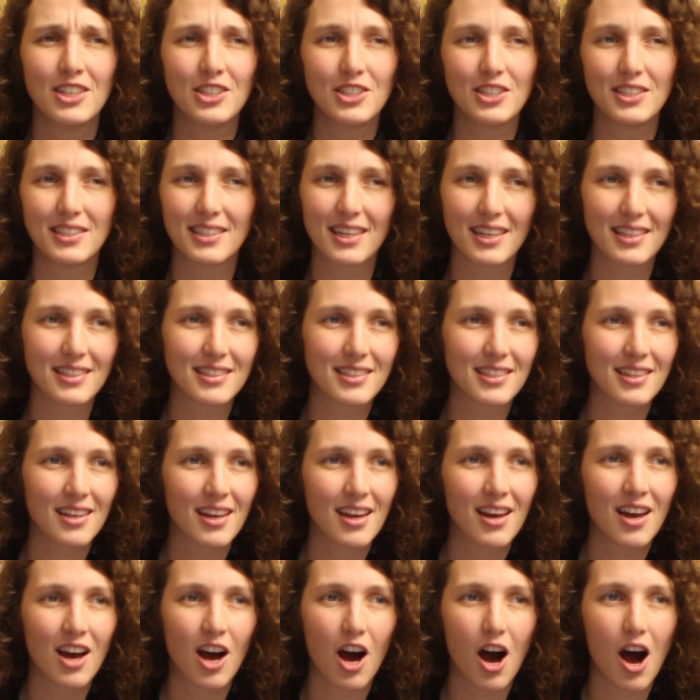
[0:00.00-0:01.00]
says,
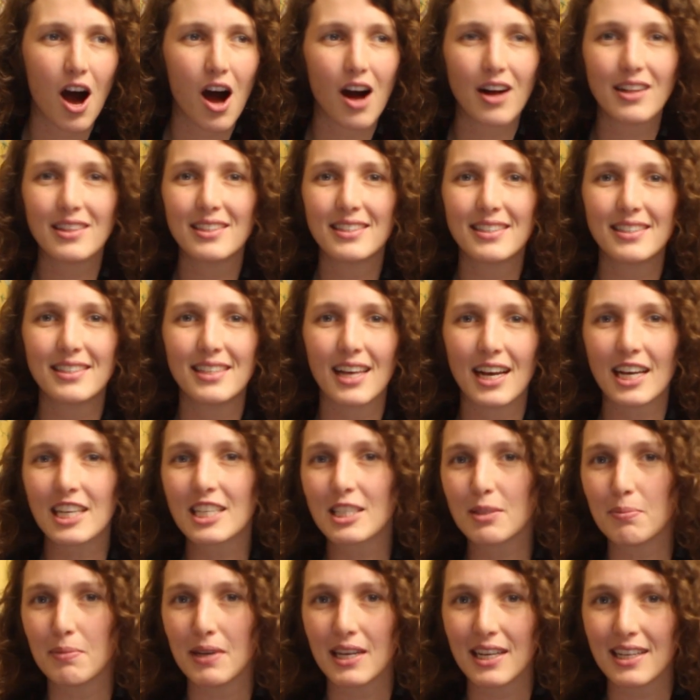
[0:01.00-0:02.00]

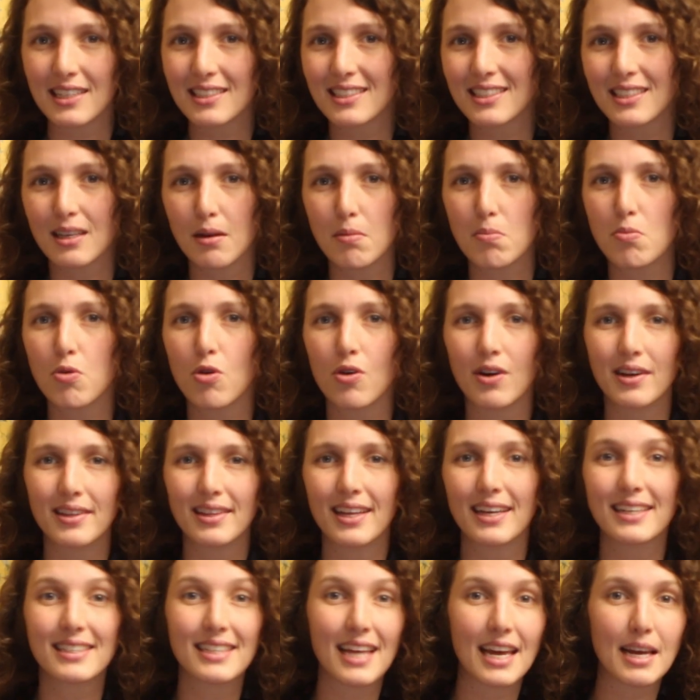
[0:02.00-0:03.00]
unsex me at some point,
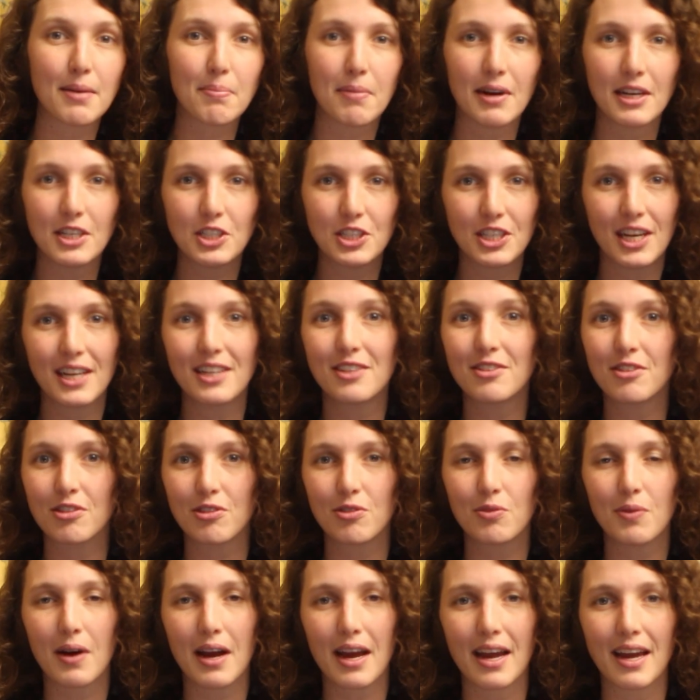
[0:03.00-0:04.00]
like take my gender
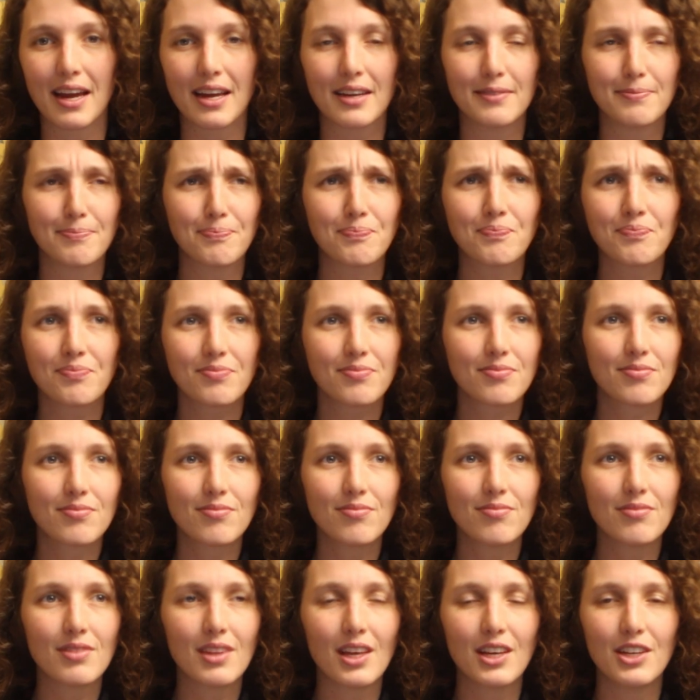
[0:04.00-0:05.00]
away.
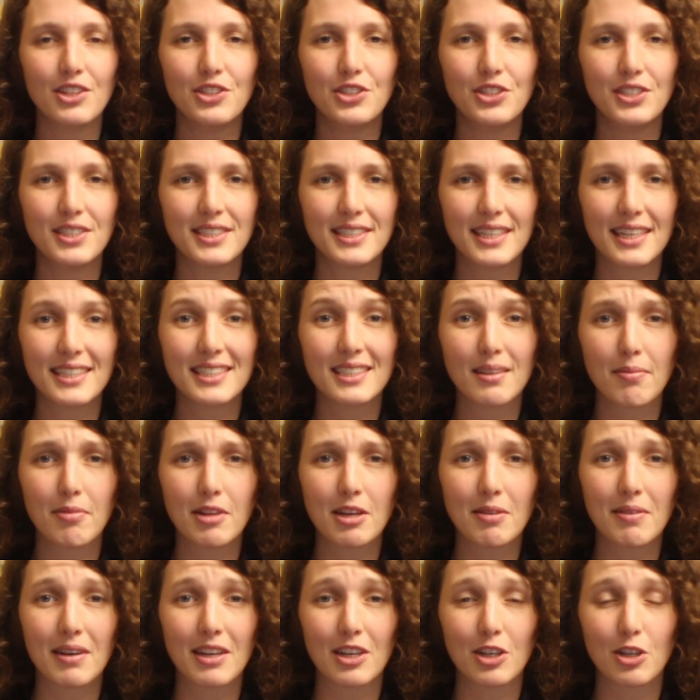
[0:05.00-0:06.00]
And she says something
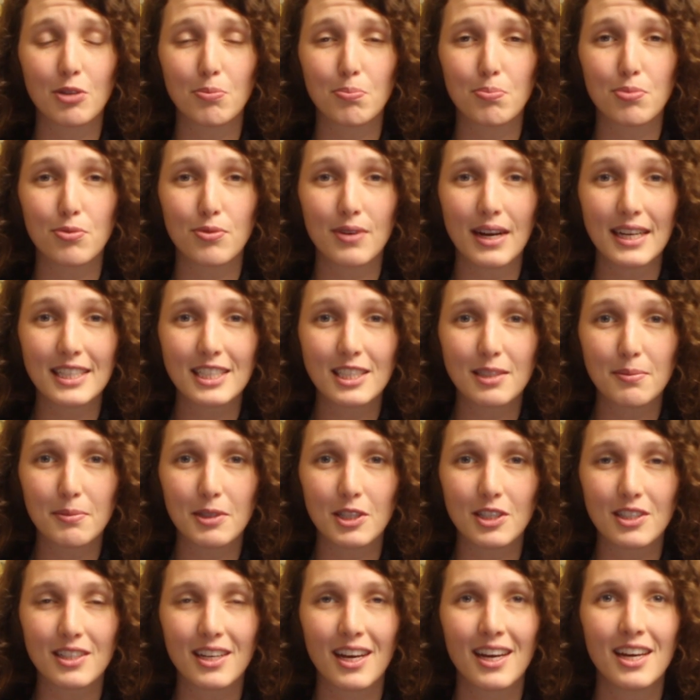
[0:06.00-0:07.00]
about her breast
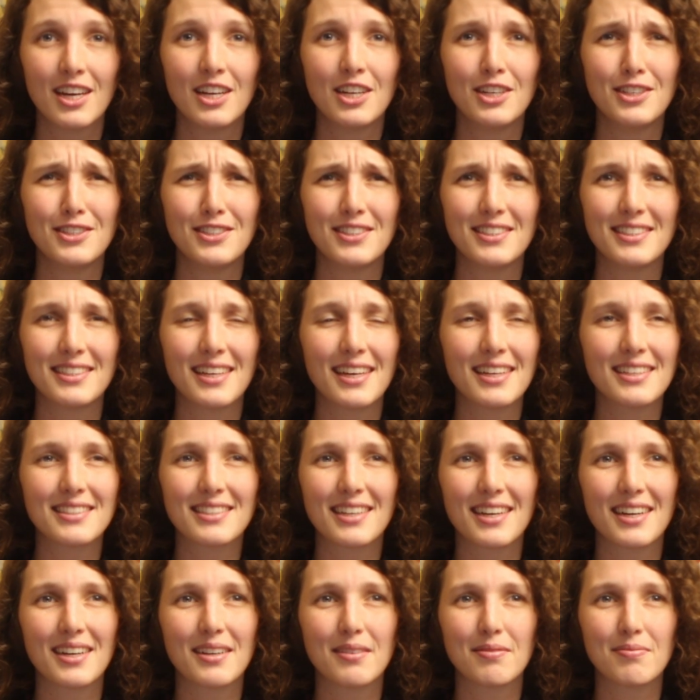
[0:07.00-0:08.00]
milk. She says
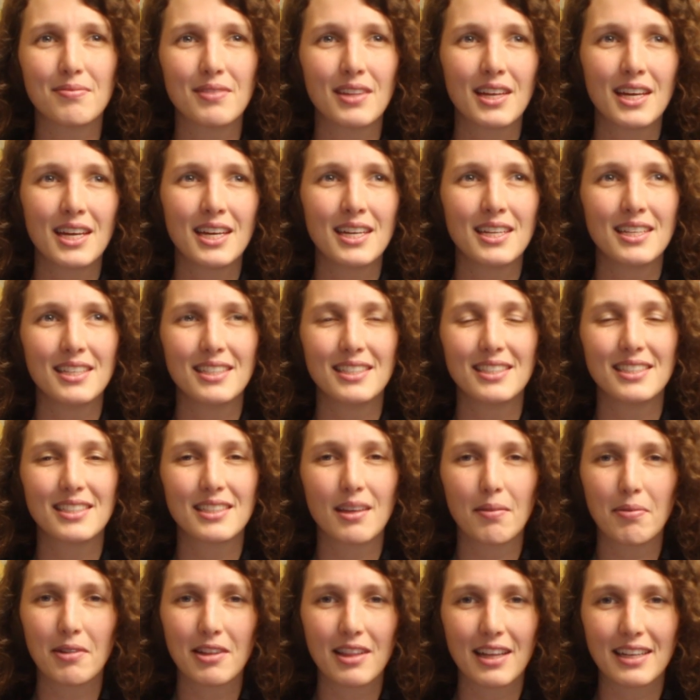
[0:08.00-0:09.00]

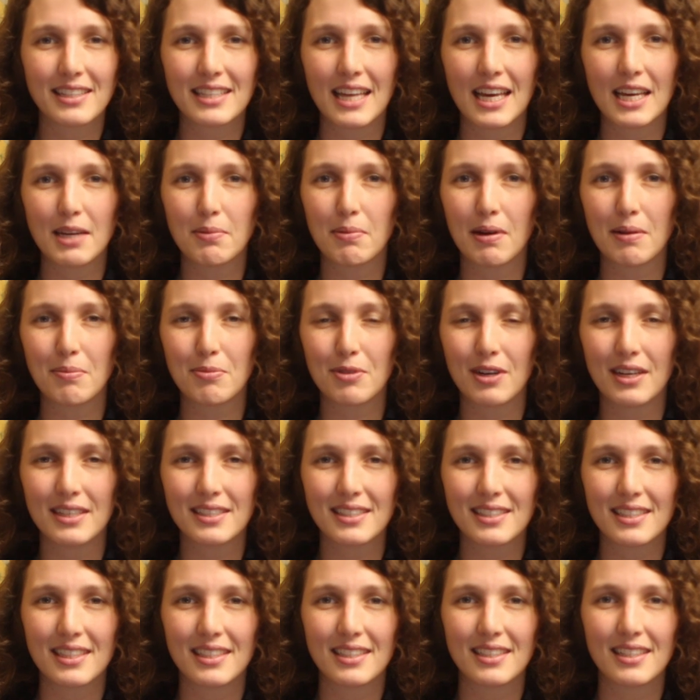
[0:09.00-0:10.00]
something like take my
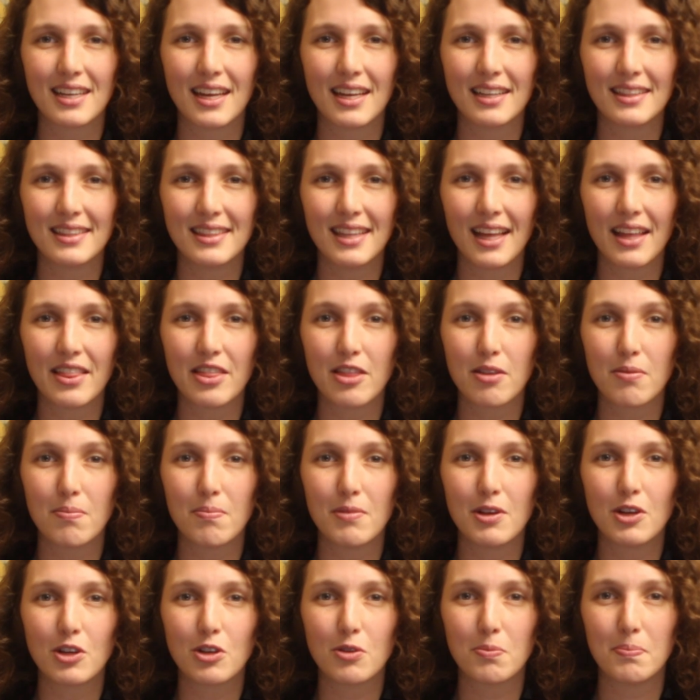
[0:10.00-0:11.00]
breasts and let the
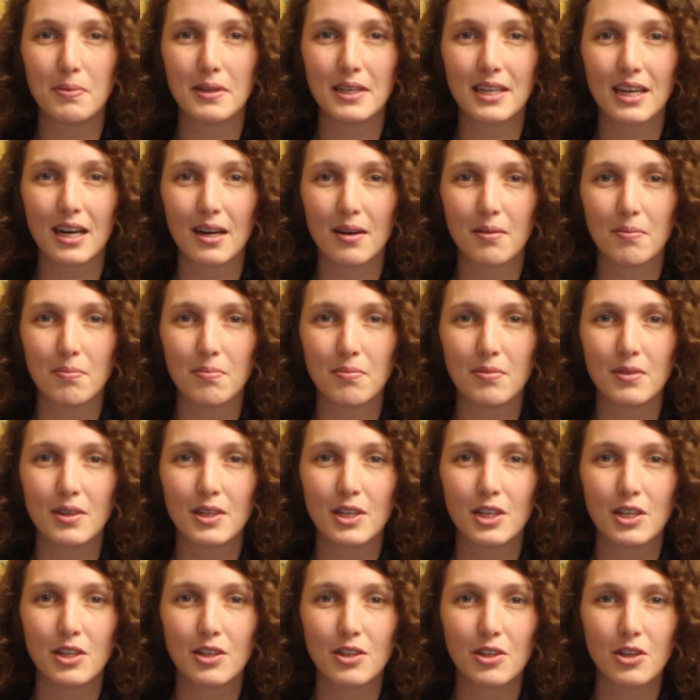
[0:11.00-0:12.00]
milk become
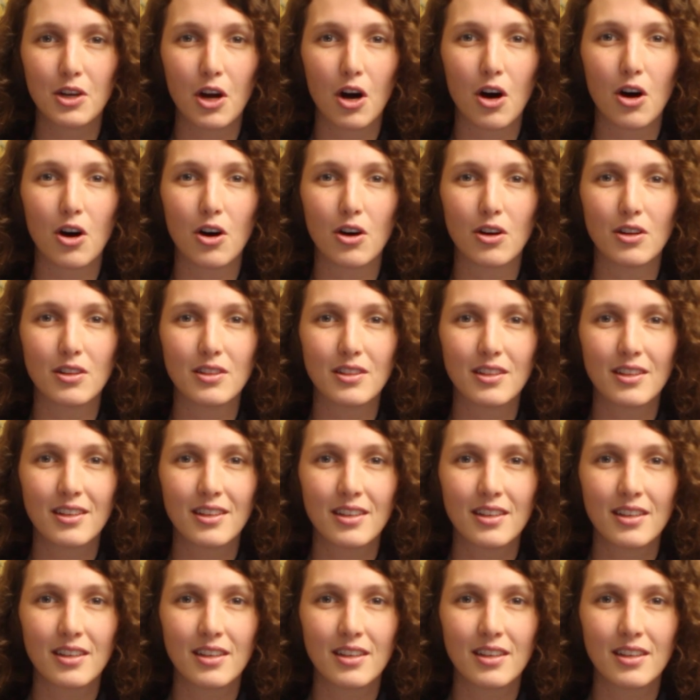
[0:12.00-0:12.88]
gall.